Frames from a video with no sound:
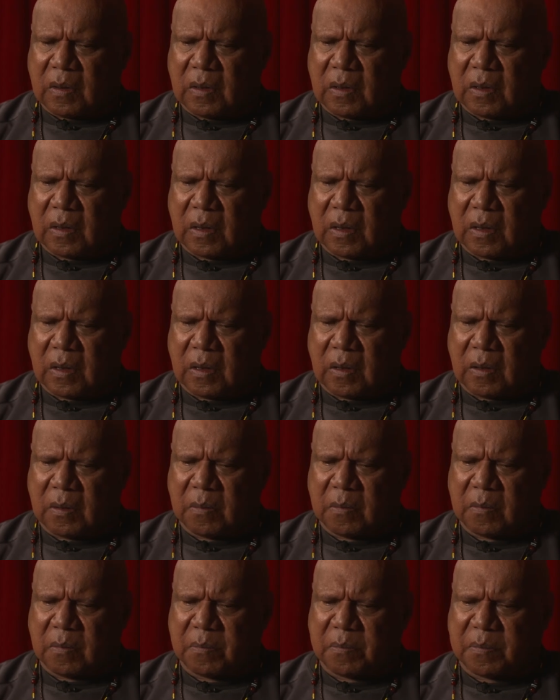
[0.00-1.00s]

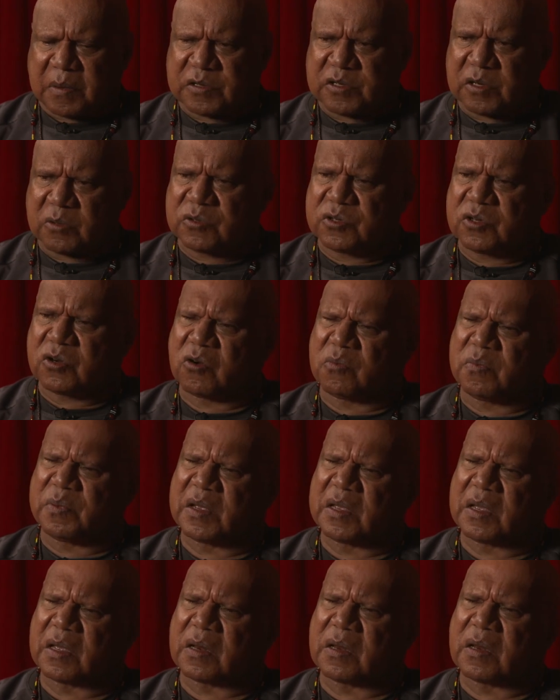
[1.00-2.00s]
but she was
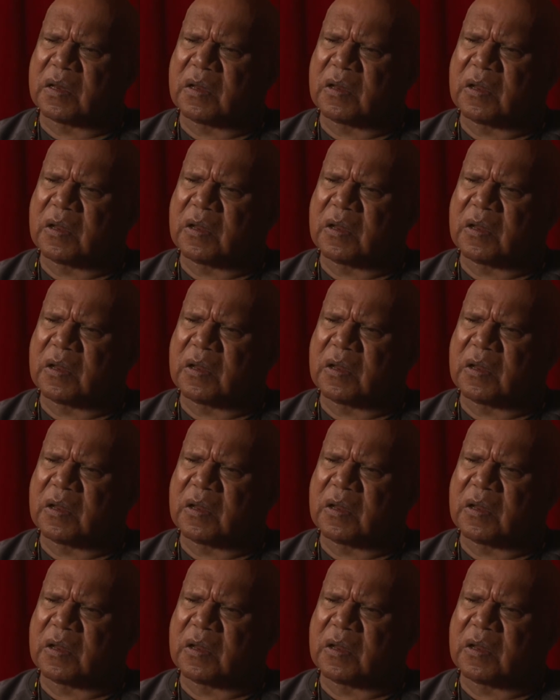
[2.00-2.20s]
European,